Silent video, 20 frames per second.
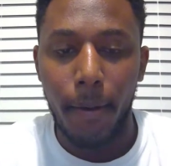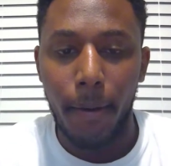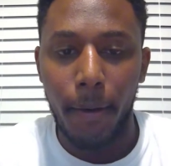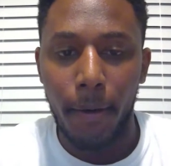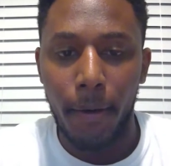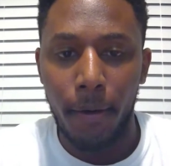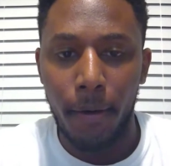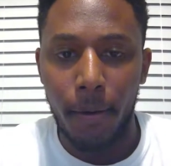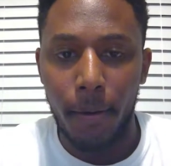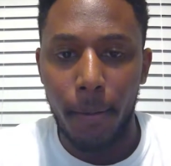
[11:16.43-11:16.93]

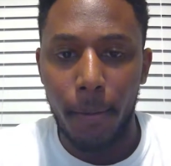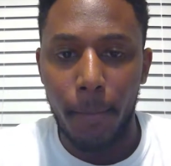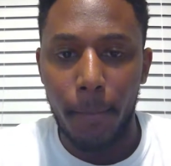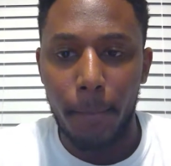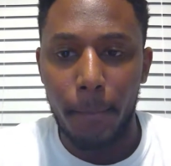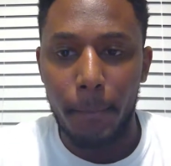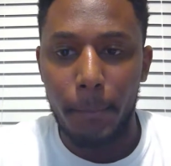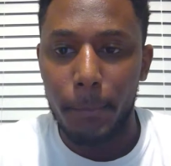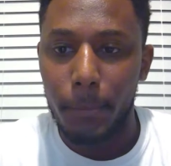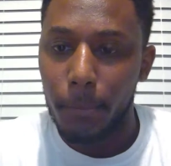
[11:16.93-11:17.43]

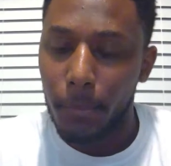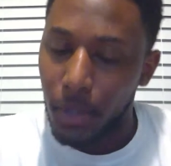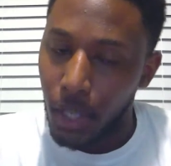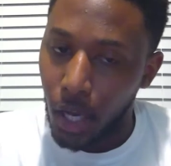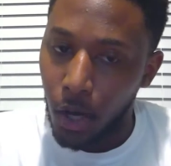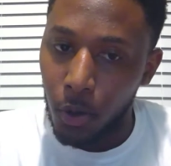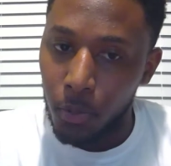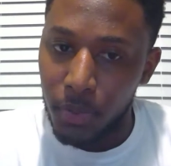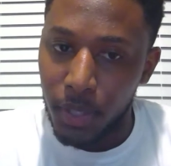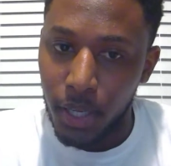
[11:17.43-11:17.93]
And I
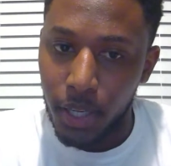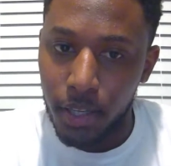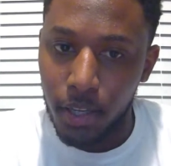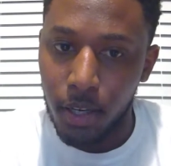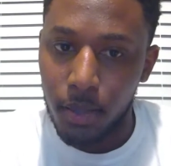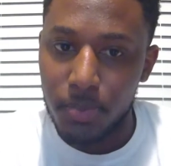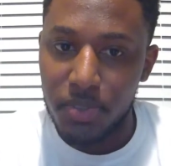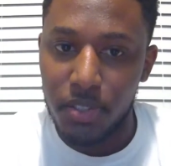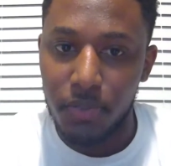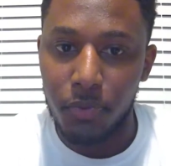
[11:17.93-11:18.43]
hope that
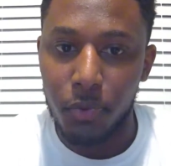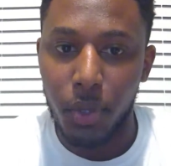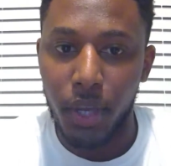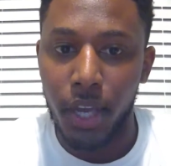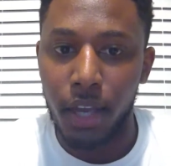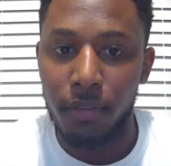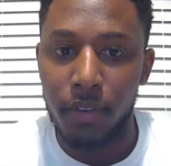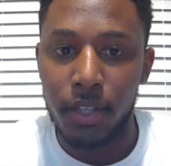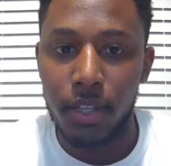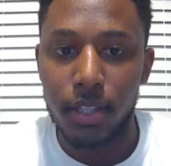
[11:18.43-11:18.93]
helps. If you
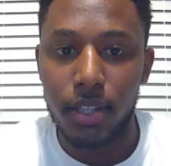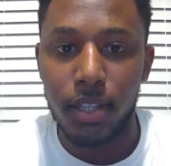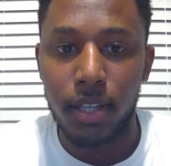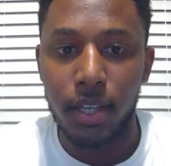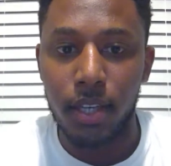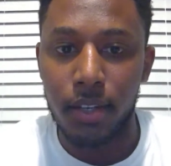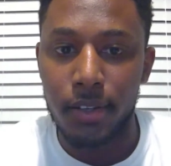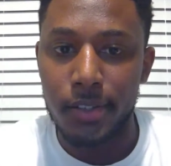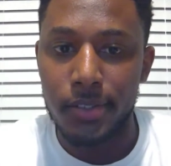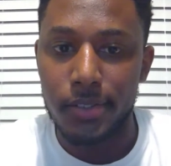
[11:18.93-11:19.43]
have
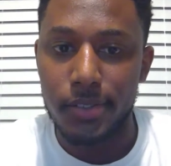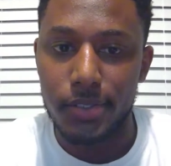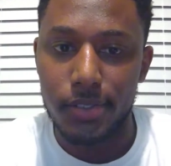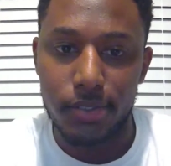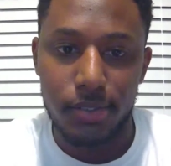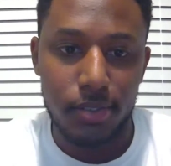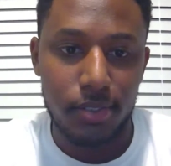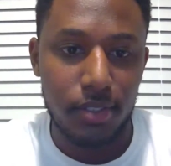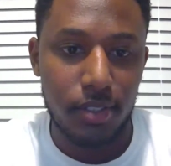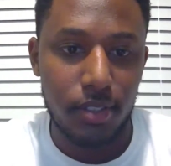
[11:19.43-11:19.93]
anything
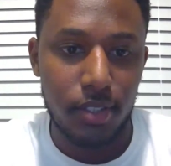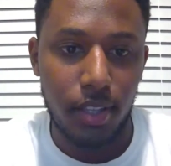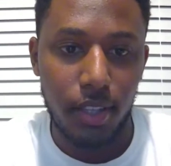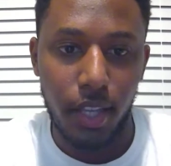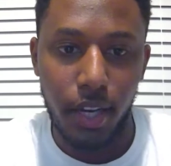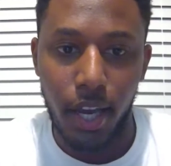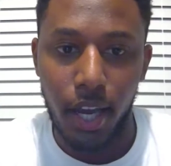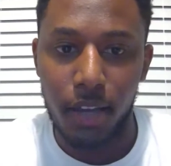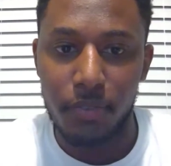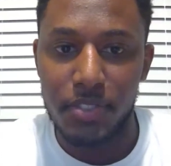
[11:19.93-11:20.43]
else
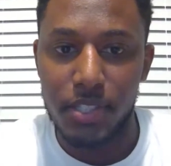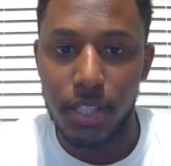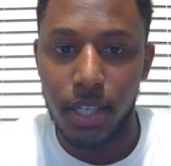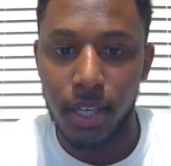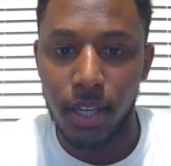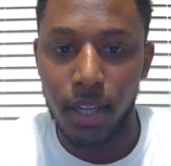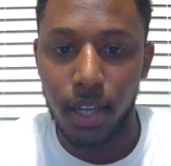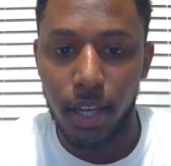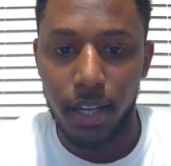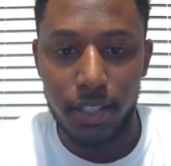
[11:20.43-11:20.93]
that I've
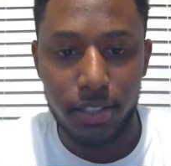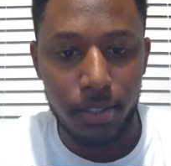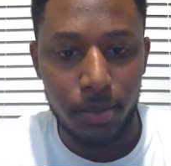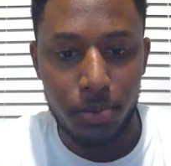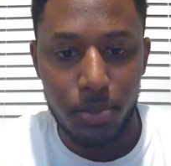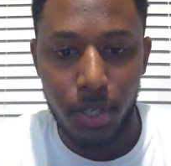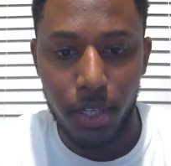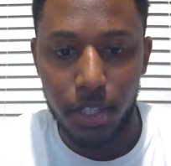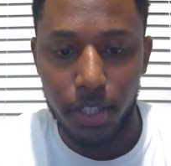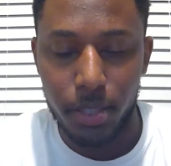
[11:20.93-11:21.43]
said, like I said, I'm
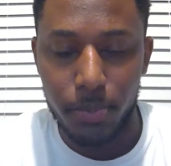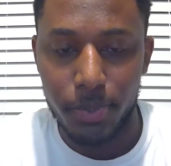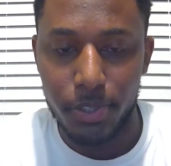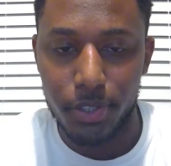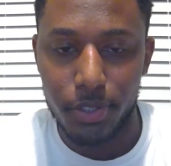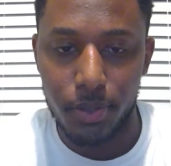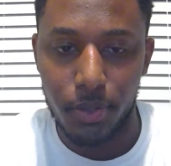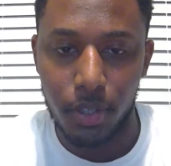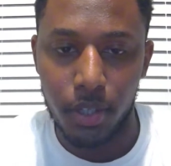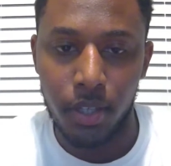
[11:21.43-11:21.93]
trying to keep it
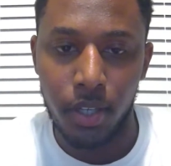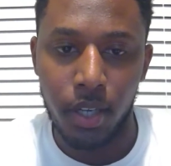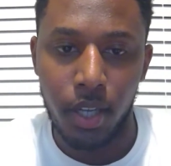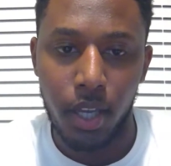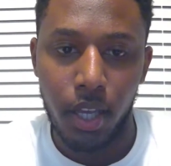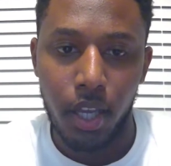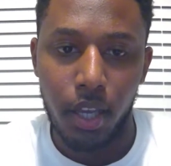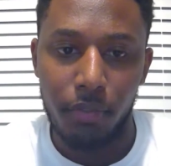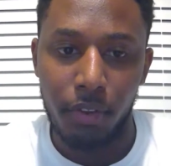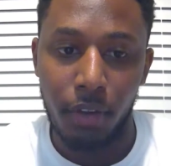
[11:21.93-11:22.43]
short.
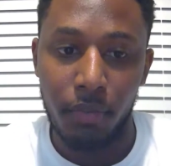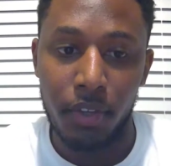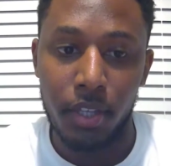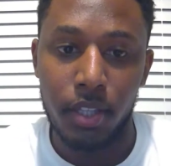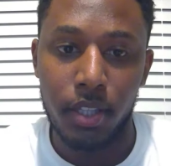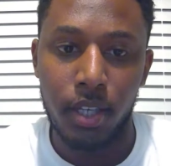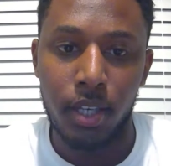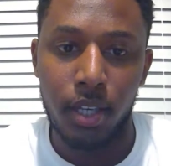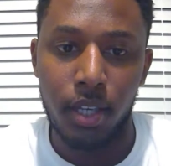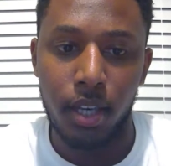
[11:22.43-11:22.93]
If you have
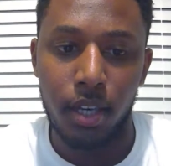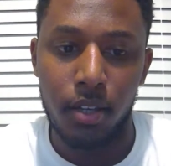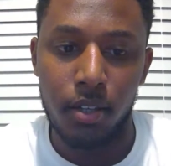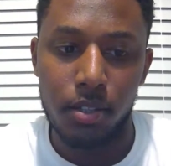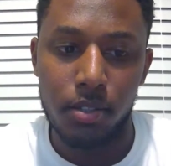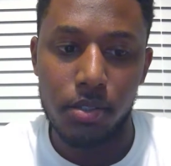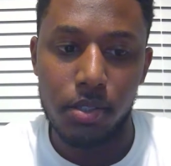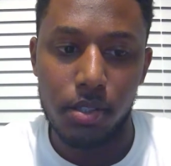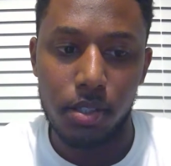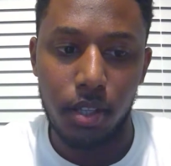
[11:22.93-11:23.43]
anything
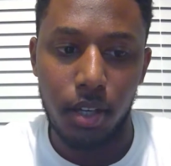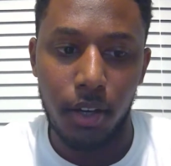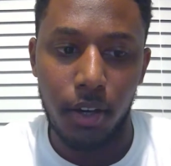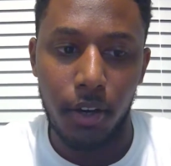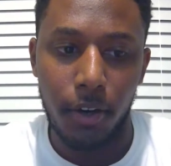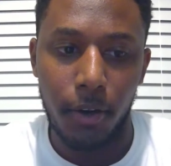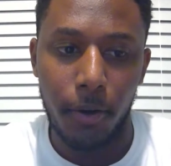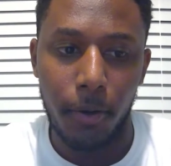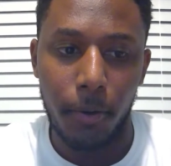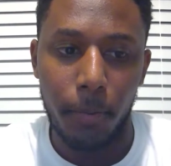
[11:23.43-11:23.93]
else
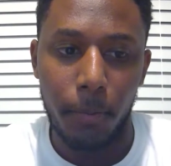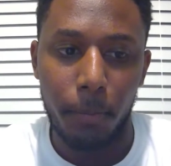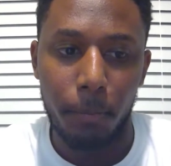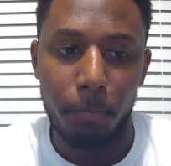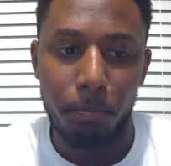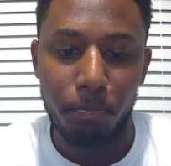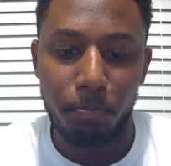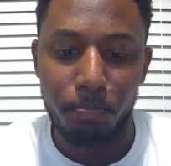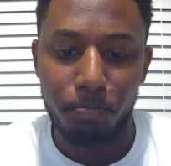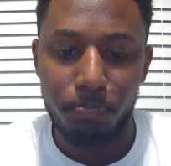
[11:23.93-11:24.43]

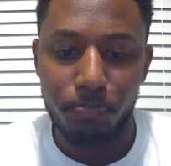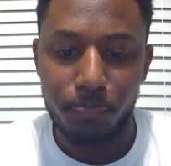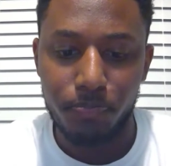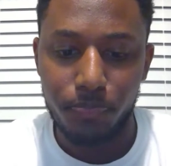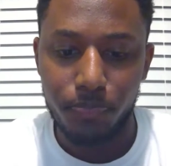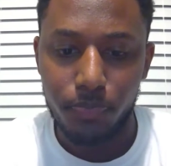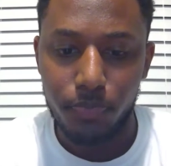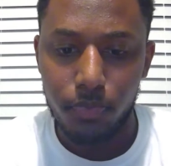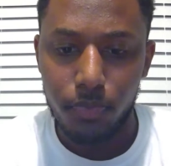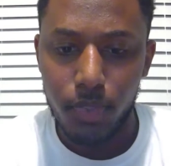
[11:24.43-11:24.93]

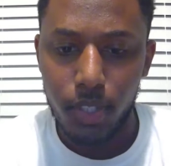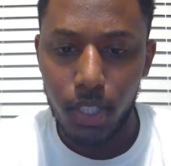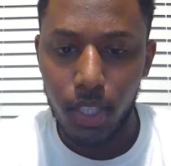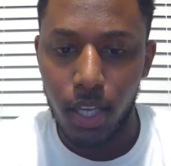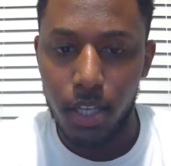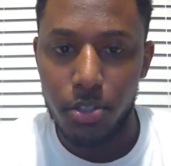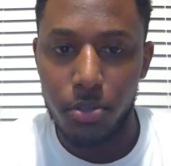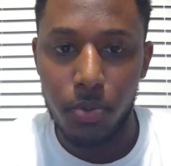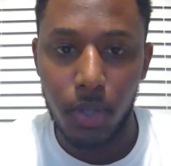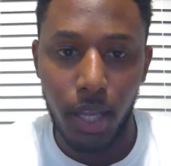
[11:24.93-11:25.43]

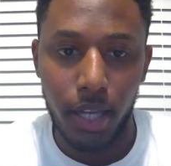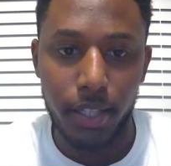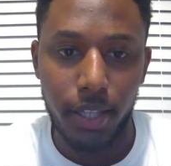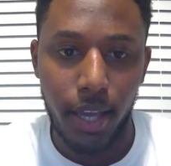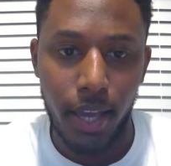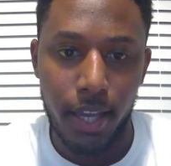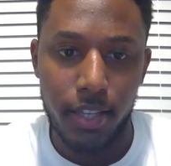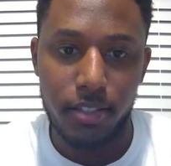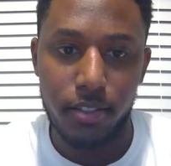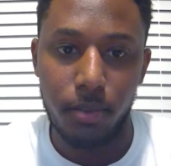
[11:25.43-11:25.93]
that you would like to
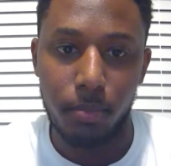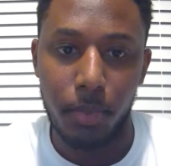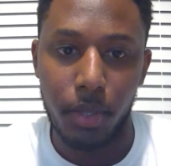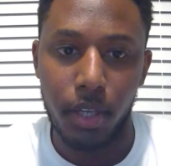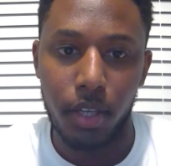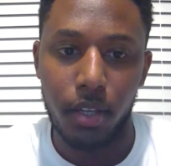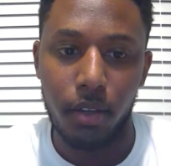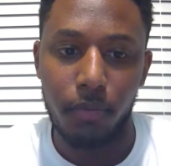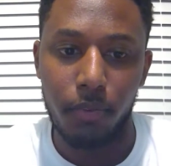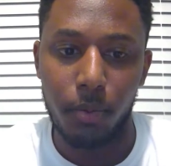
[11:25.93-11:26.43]
ask of
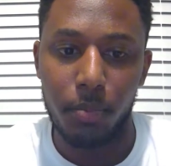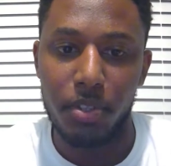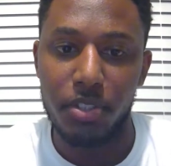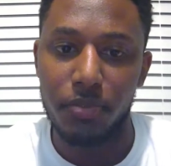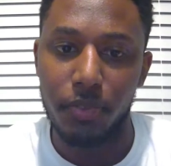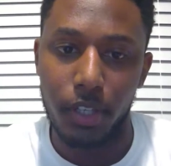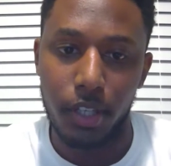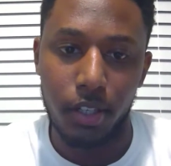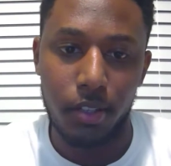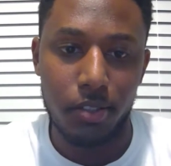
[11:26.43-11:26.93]
me from this
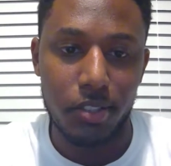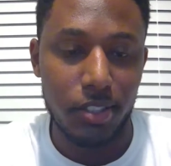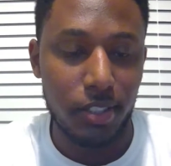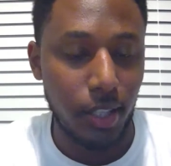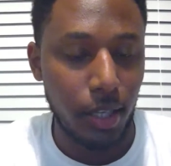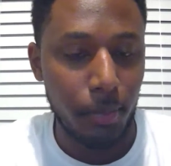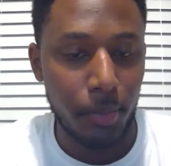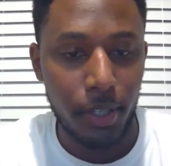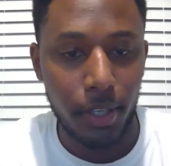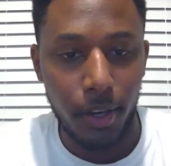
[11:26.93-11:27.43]
video, just
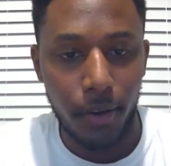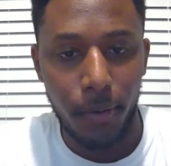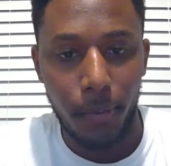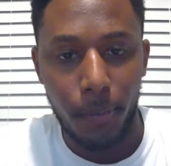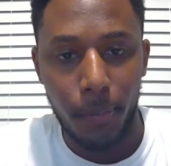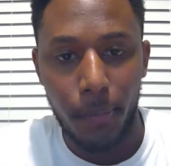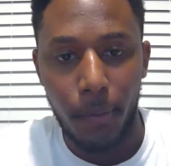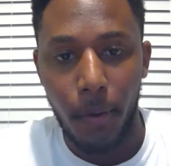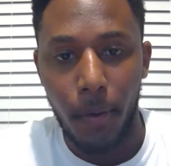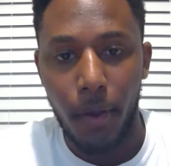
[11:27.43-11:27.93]
let me know.
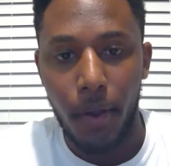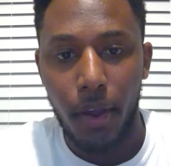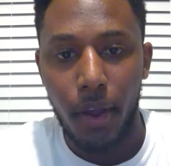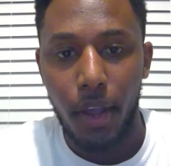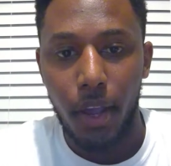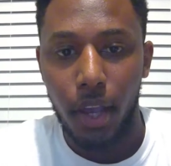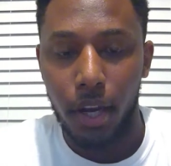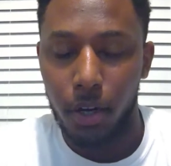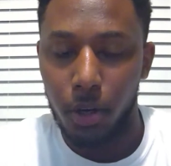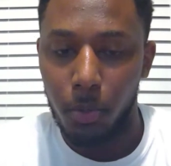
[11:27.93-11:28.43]

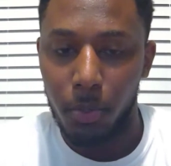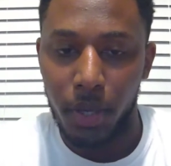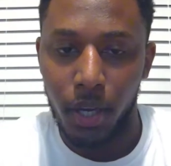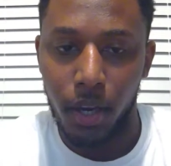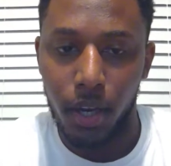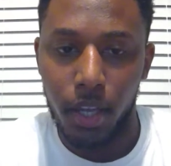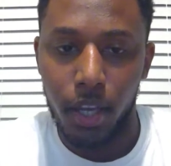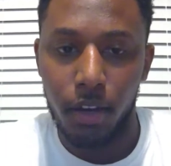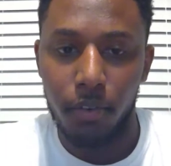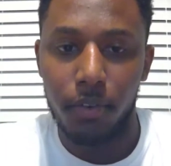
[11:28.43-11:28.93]
And I hope y'all
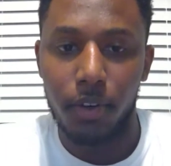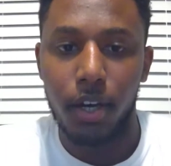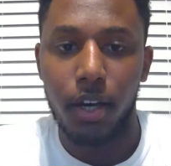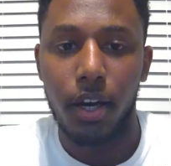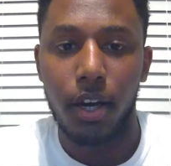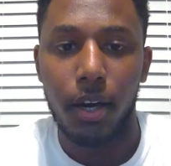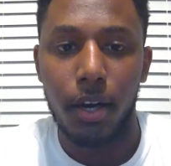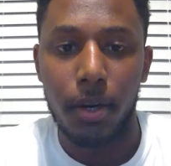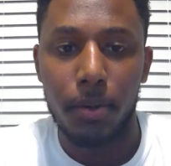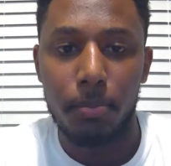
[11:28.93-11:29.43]
have
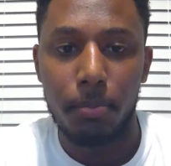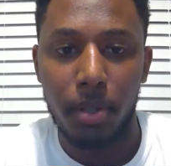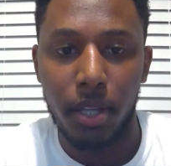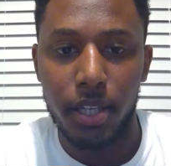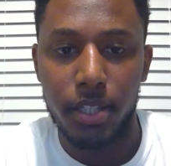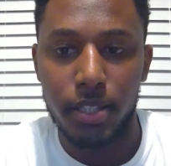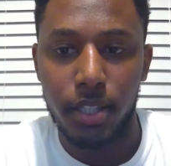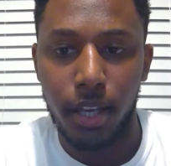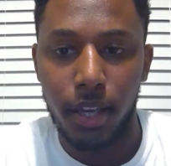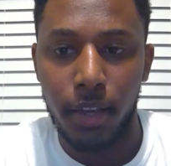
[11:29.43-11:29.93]
a
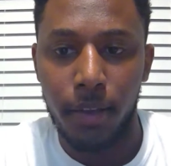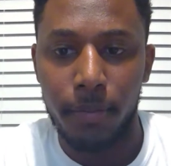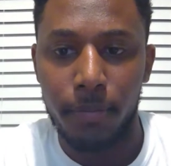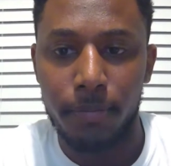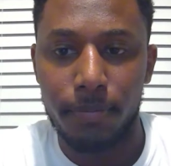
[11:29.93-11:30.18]
blessed night.